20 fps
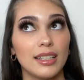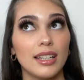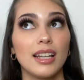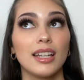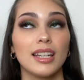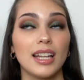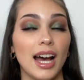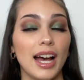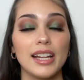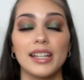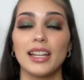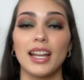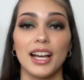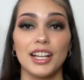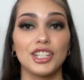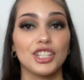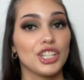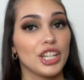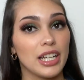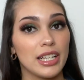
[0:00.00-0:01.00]

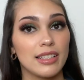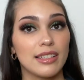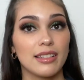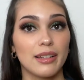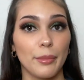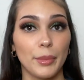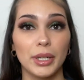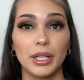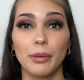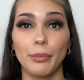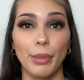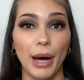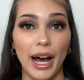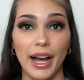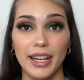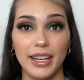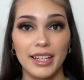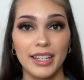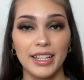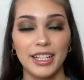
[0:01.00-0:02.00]
99 chance that I'm gonna buy
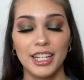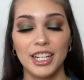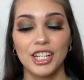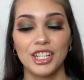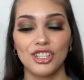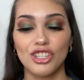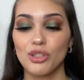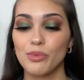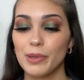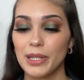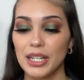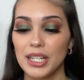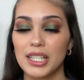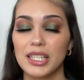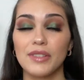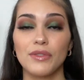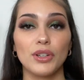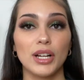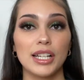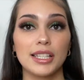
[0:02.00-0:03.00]
it. Just because,
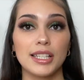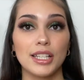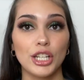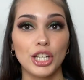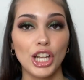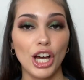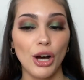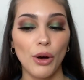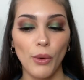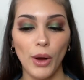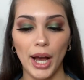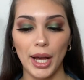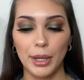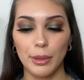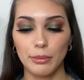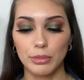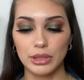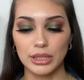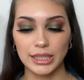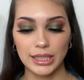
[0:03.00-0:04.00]
if you guys didn't know, I
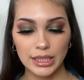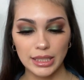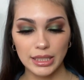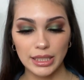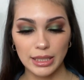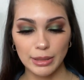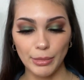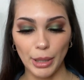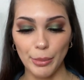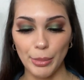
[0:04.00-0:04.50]
am Brazilian, my